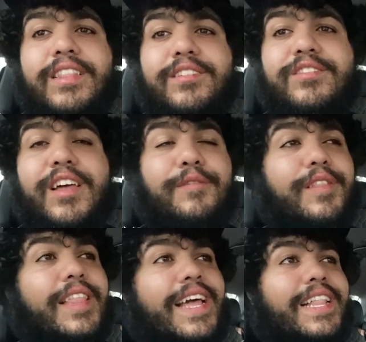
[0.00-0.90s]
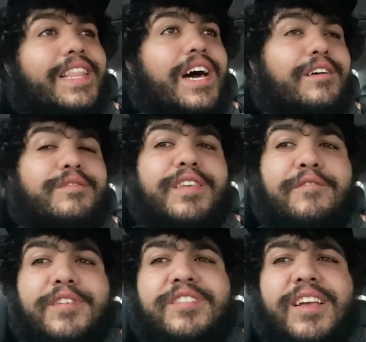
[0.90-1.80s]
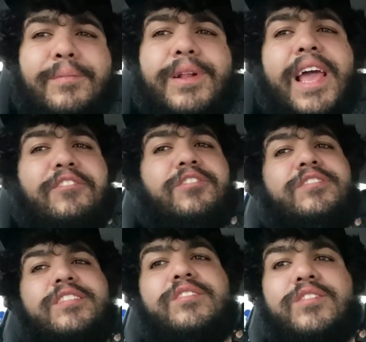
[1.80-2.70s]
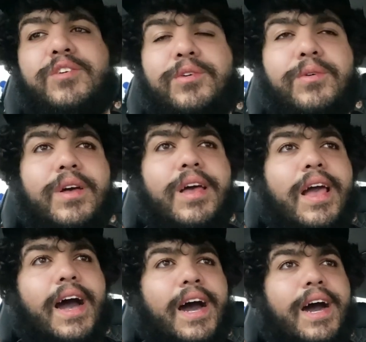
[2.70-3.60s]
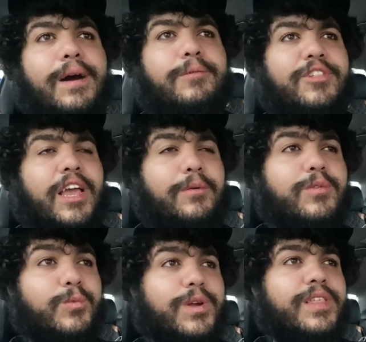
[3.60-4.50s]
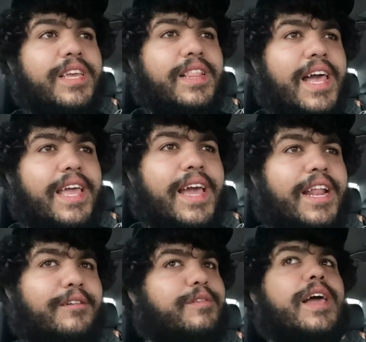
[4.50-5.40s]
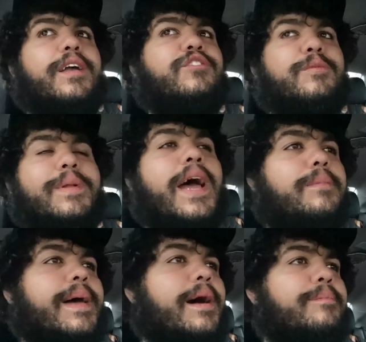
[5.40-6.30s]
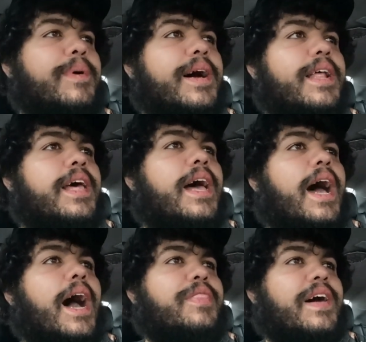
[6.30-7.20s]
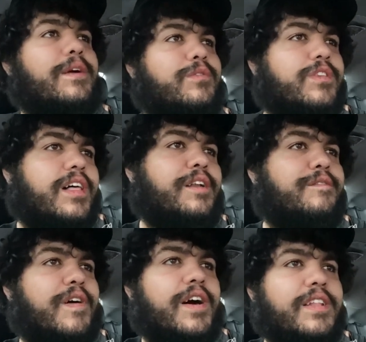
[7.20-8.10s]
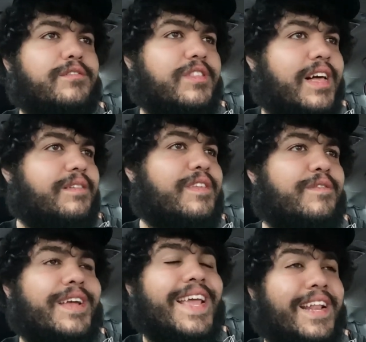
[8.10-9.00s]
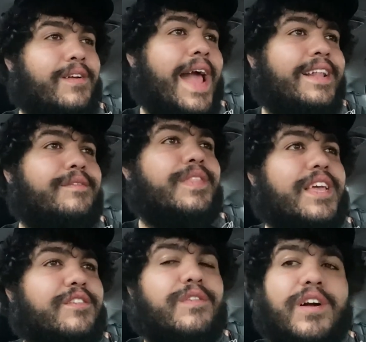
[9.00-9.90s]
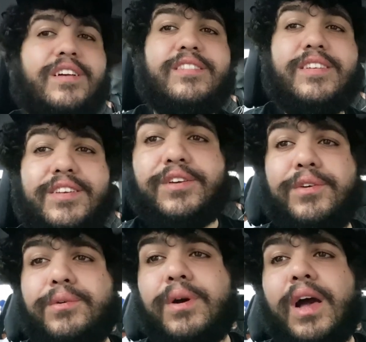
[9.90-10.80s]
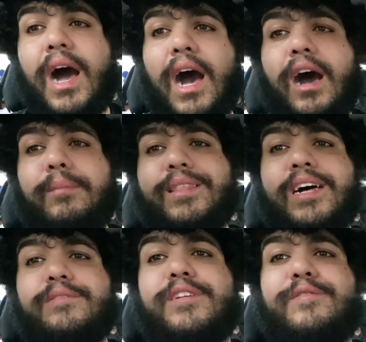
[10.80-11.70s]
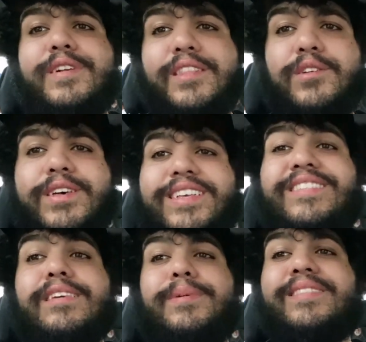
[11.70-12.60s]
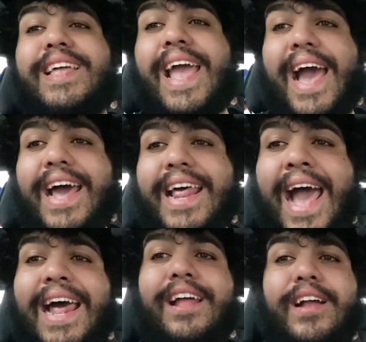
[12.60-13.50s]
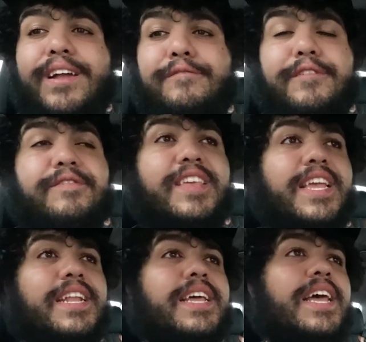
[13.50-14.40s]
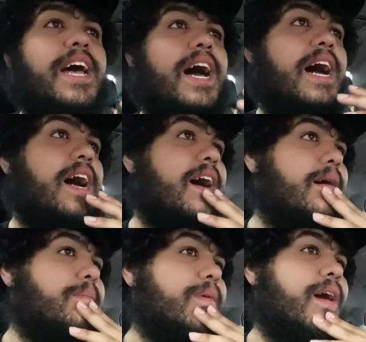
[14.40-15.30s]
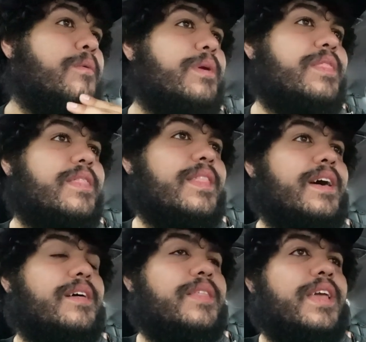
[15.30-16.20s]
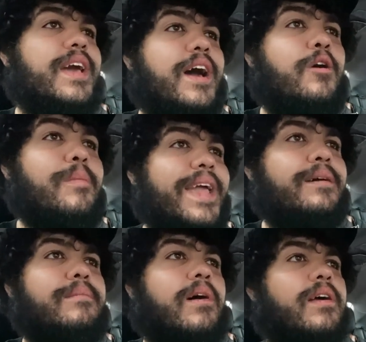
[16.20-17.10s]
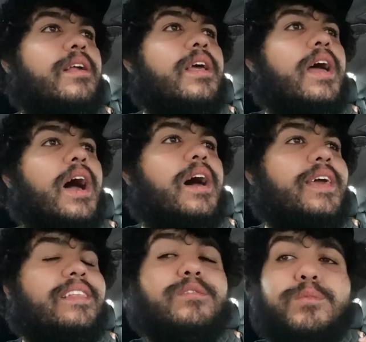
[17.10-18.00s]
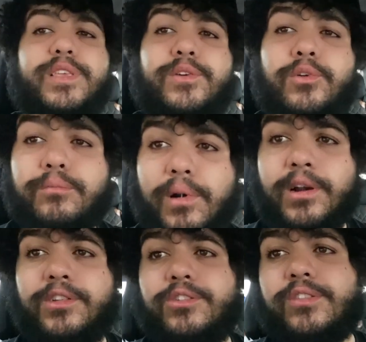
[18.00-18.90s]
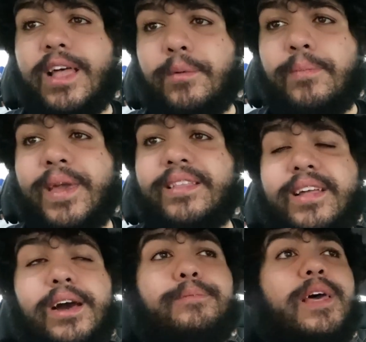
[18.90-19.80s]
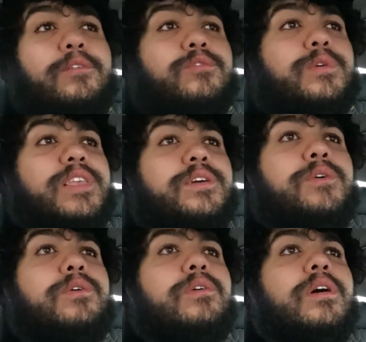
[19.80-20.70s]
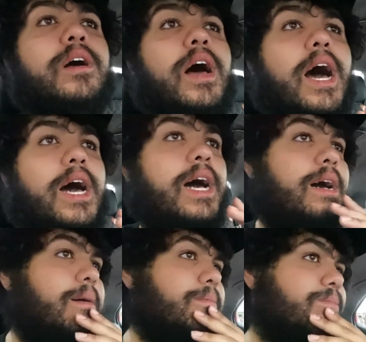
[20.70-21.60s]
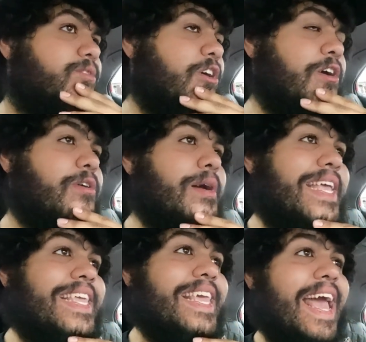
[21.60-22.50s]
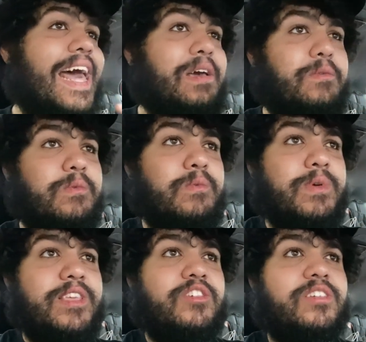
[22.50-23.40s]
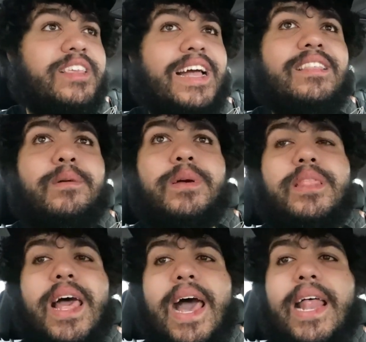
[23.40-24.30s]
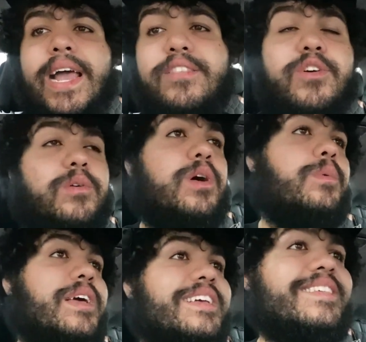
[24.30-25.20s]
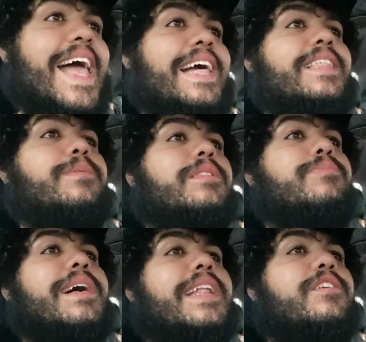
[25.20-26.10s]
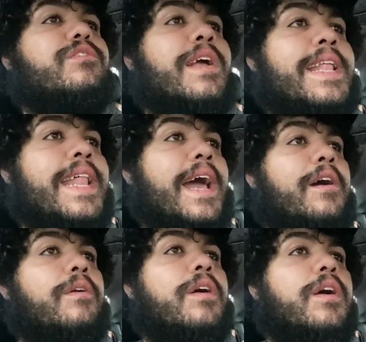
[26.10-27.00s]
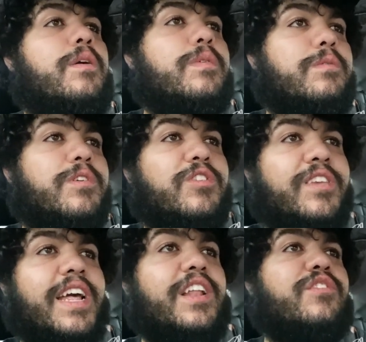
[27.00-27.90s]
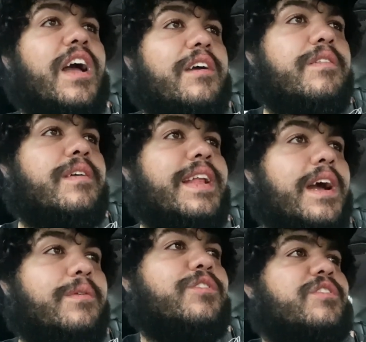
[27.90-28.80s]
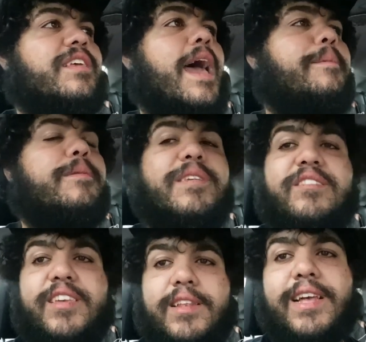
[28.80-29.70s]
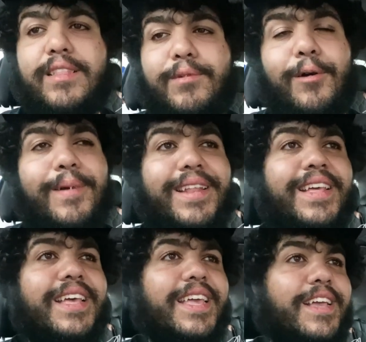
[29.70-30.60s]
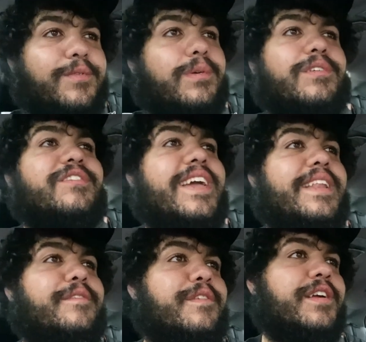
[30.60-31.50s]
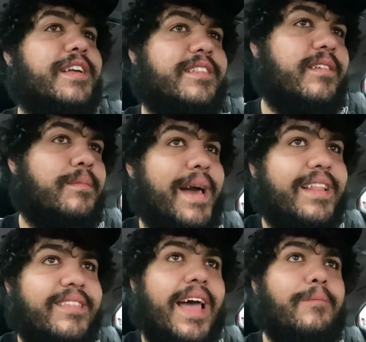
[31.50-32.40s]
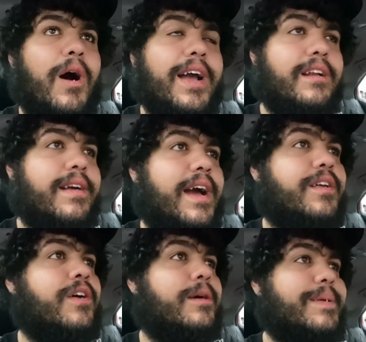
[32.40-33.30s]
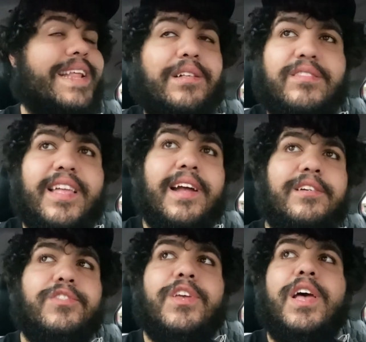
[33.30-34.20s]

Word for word: There's definitely like a lot of different separate entrances too, um, which I was really like kind of like tripping out about, but I thought it was a lot of fun. There's a lot of different interactive things for to do, um, a lot of different little exhibits they had at Area fifteen. Um, within the, the uh, Omega Mart. Uh, they had some really cool merch that we picked up that was really cool. Um, so yeah, we just got done with that. I don't know what exactly what the plan is right now. We were just kind of driving right now. We're just happy to be sitting at the moment because we were standing for a good amount of time walking around, going up and down stairs.